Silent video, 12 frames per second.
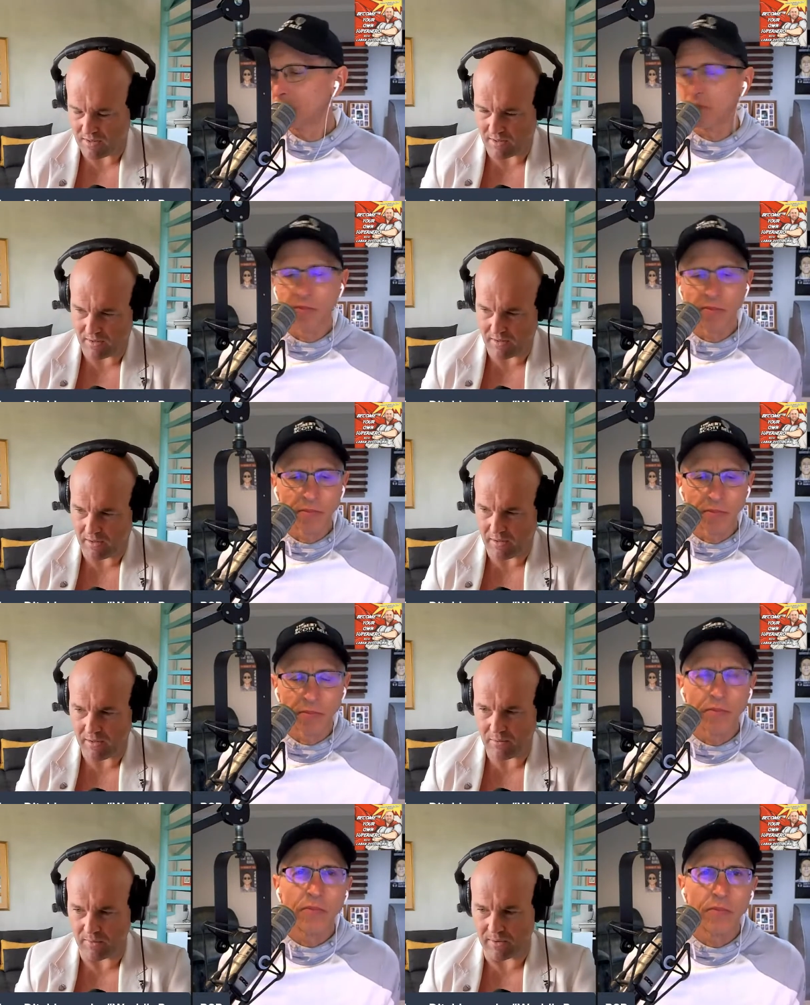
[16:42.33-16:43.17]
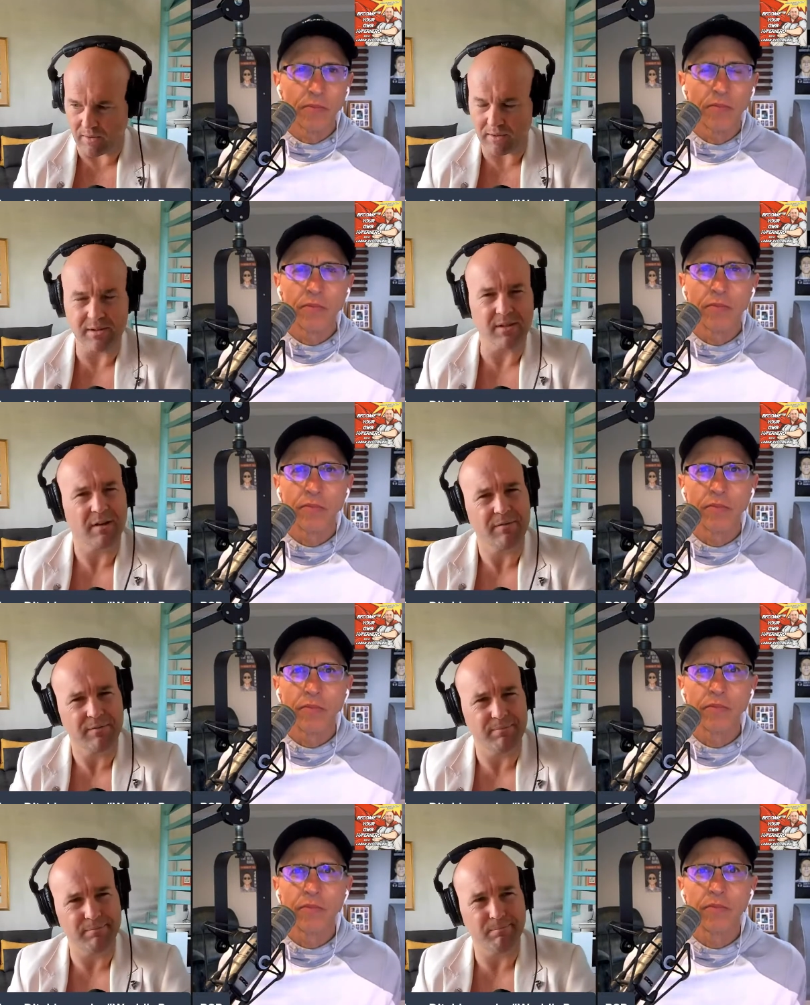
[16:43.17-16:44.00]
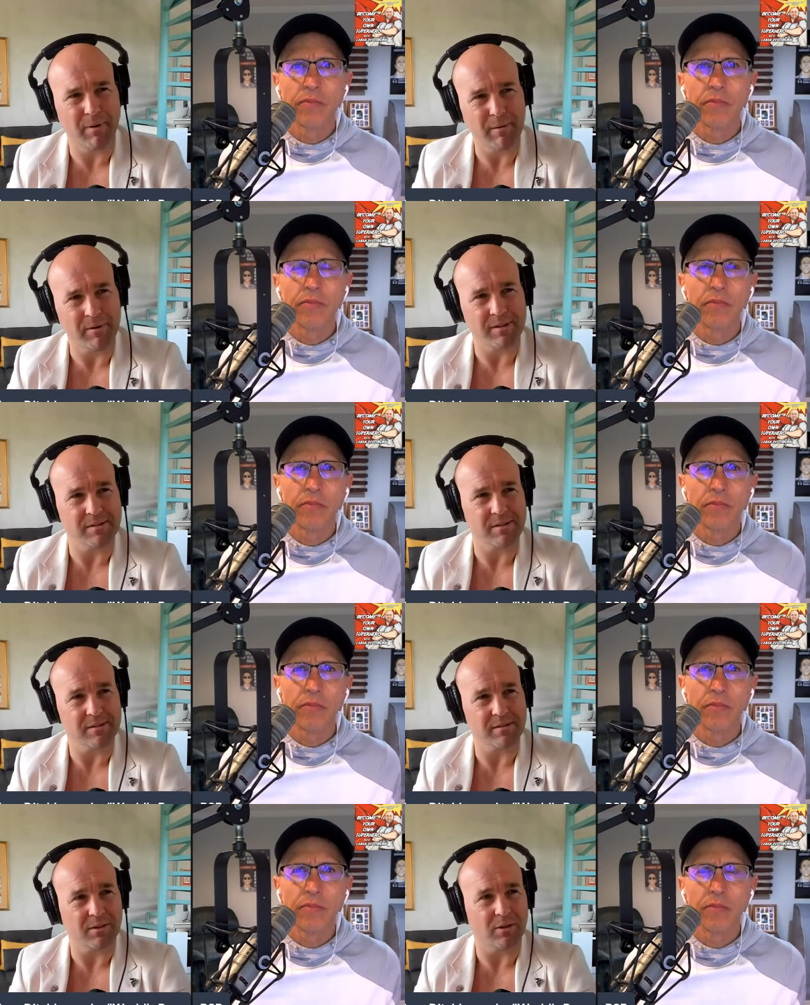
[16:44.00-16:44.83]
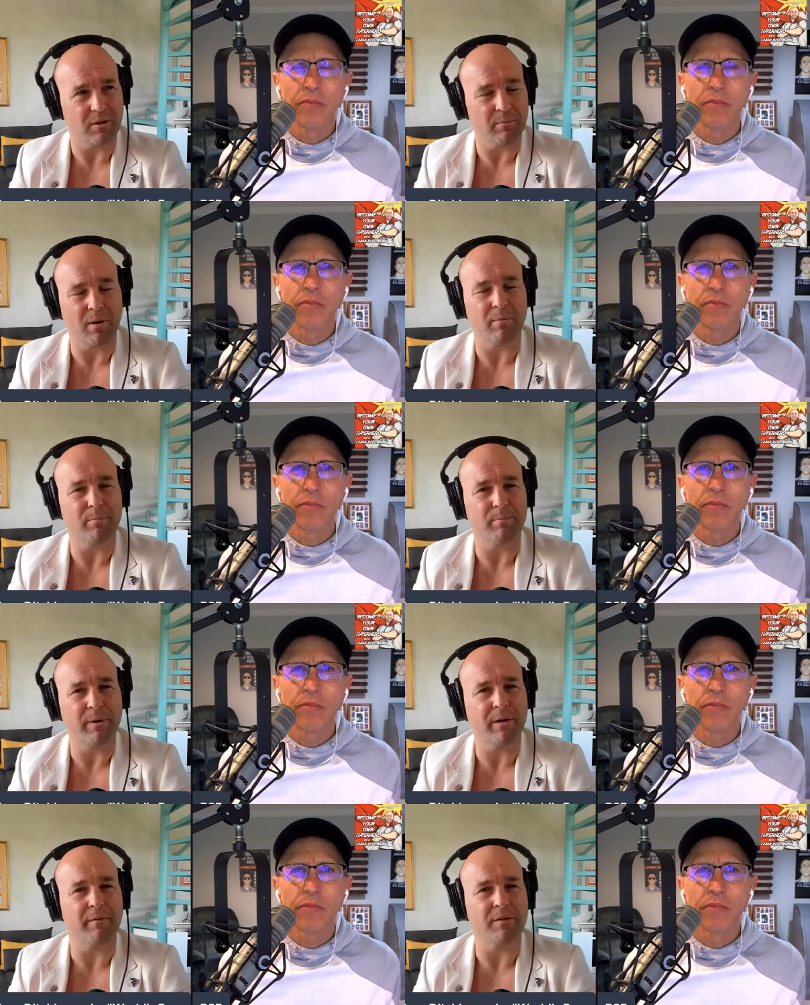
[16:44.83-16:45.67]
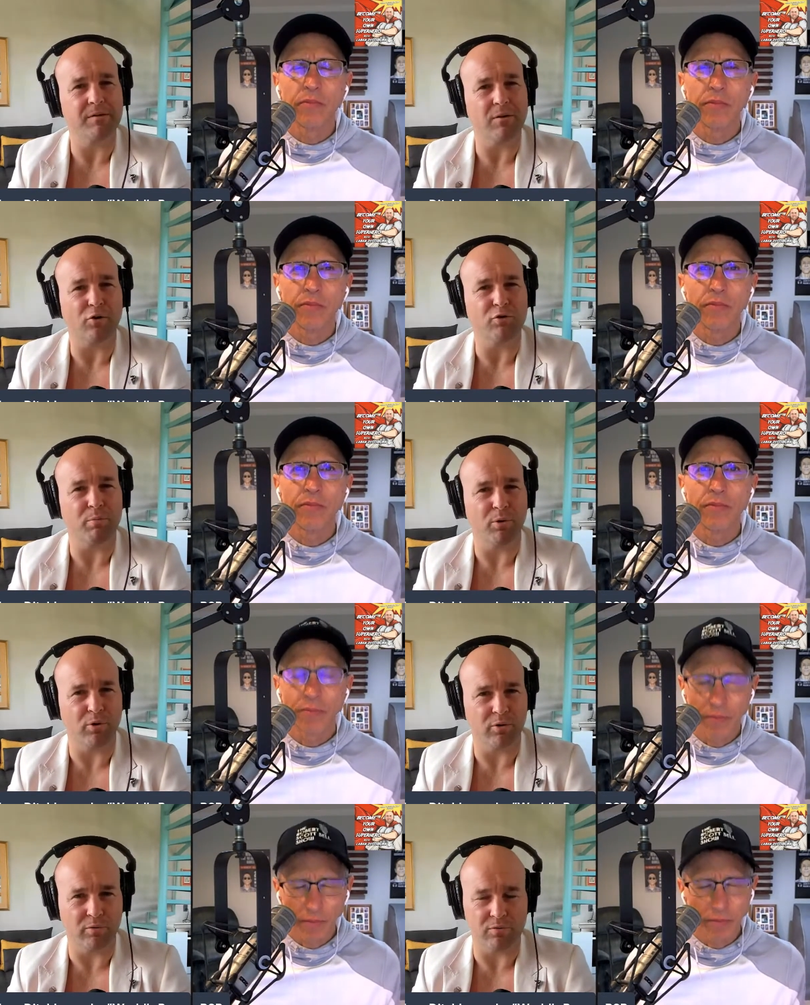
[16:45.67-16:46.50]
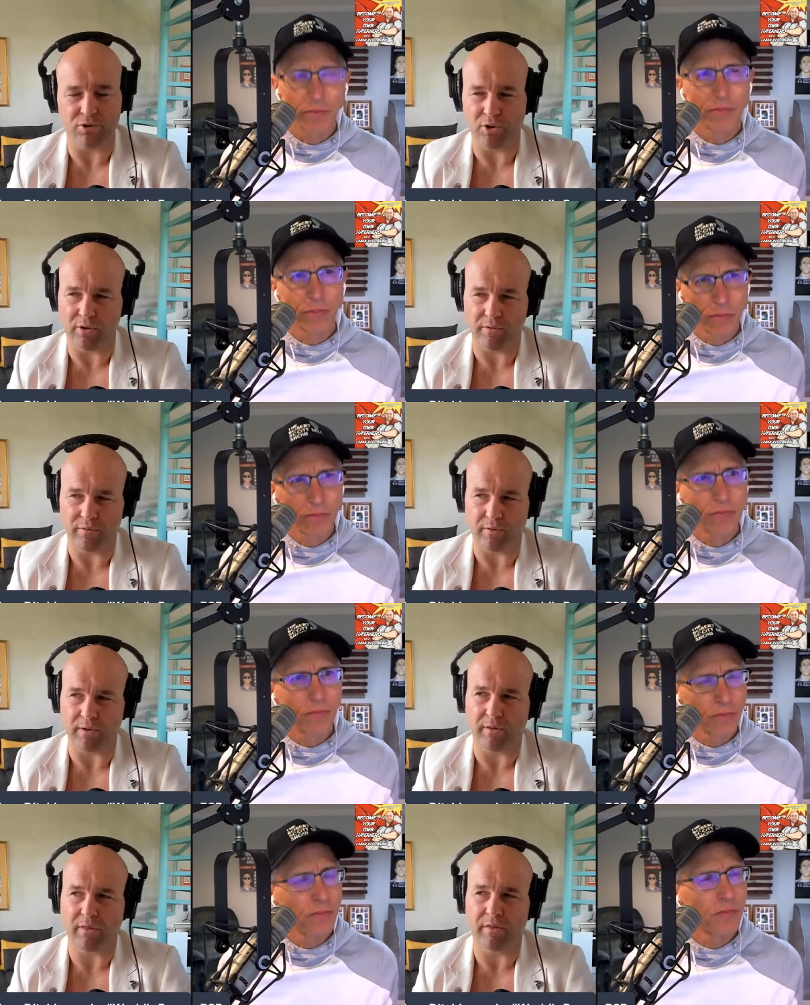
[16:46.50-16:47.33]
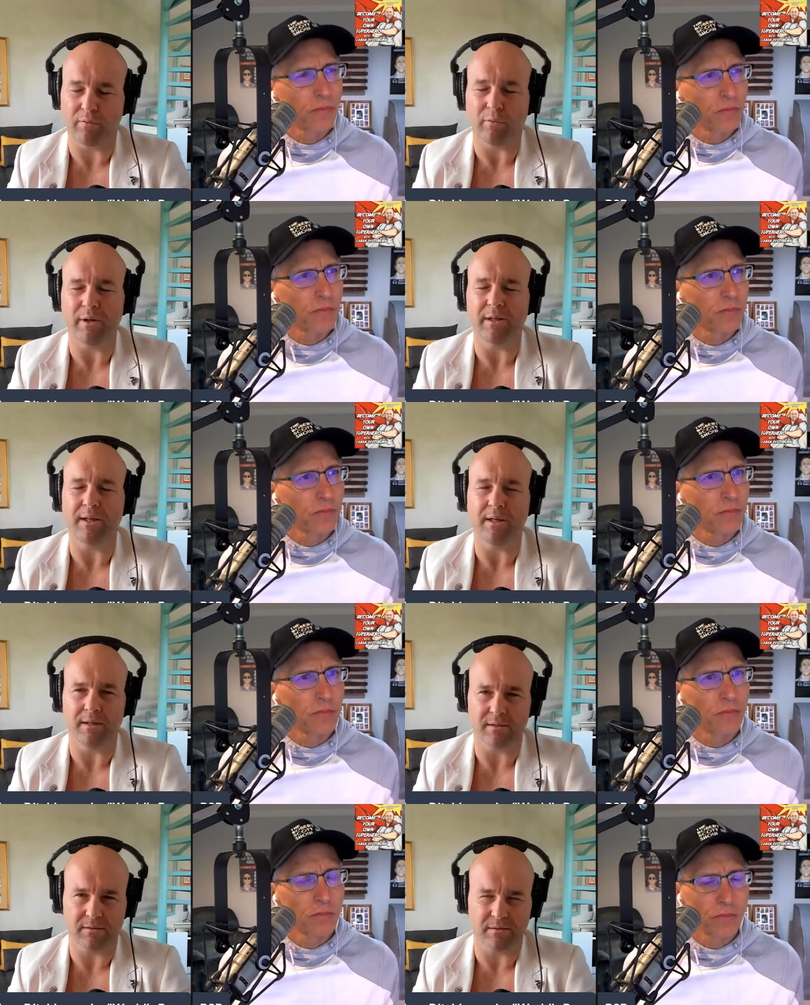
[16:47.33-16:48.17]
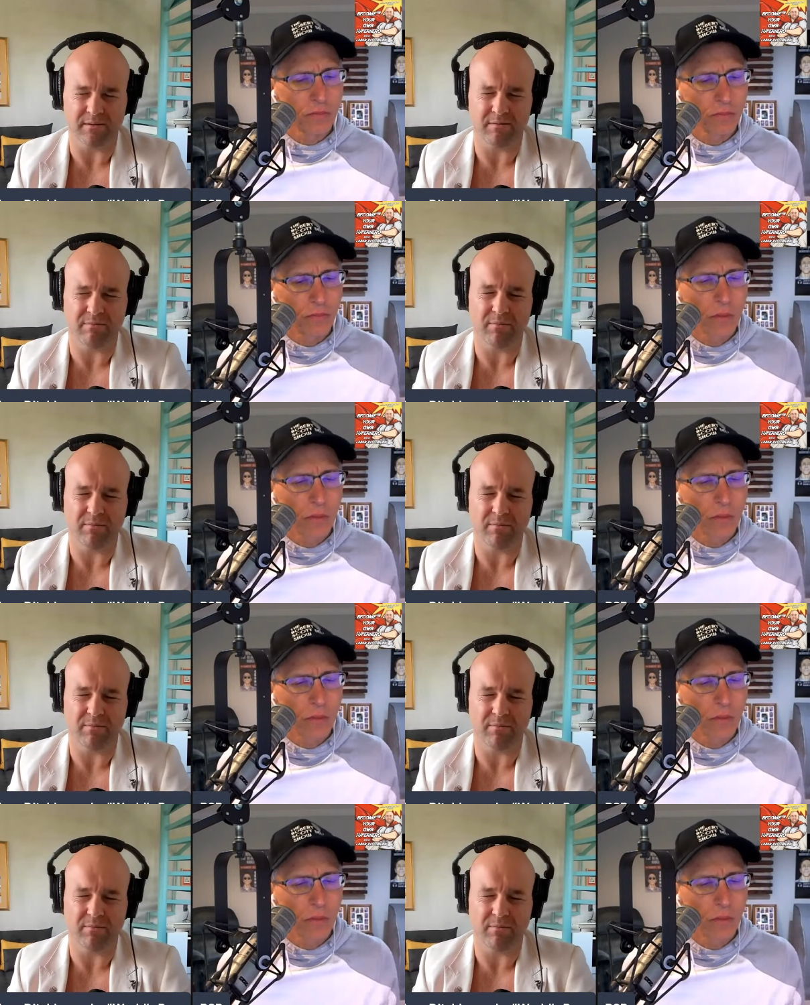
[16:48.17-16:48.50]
Speaker 1: I don't know whether maybe it's just you know I've been on this entrepreneurial journey for like three years.